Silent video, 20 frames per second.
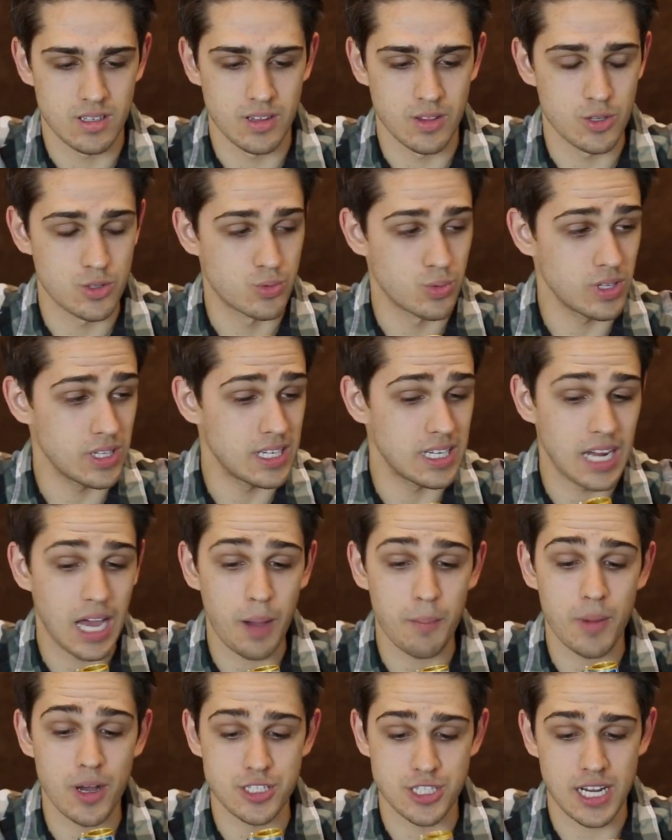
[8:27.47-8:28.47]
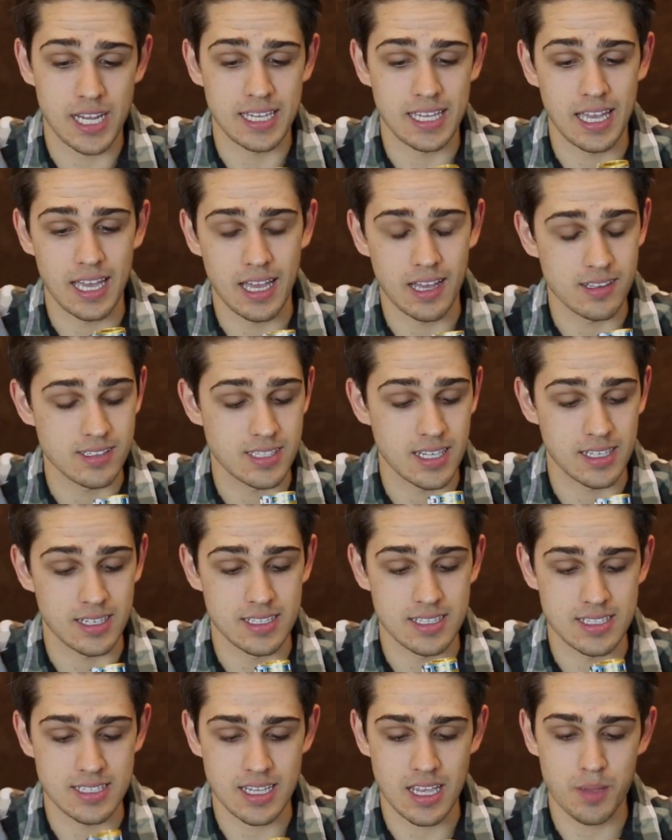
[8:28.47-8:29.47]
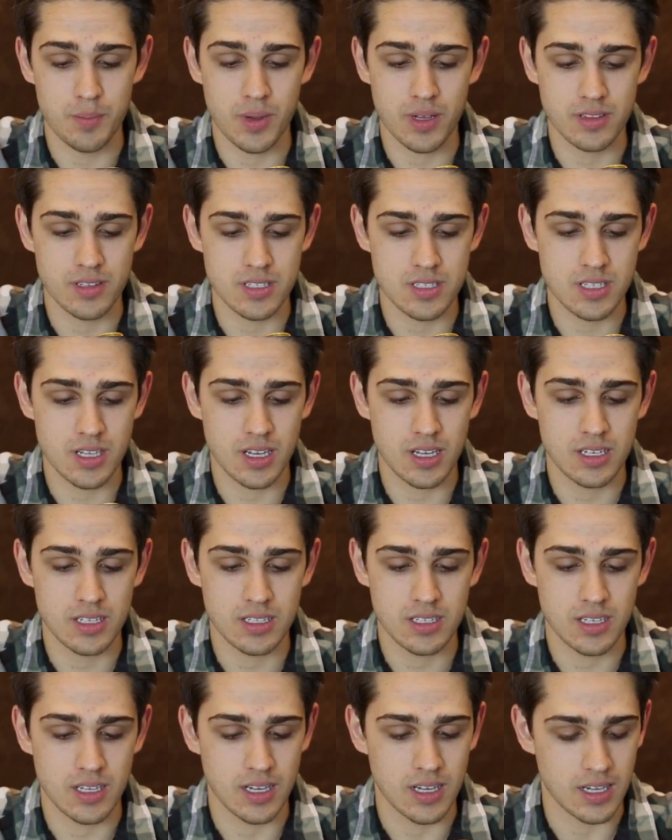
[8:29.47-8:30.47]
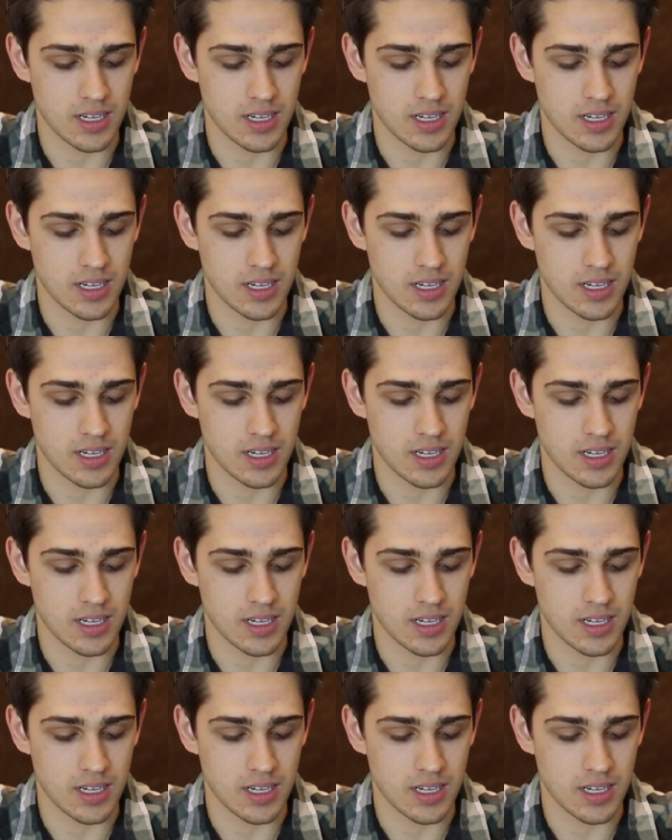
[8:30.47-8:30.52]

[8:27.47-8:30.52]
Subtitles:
There's really not much else I can say about this gun.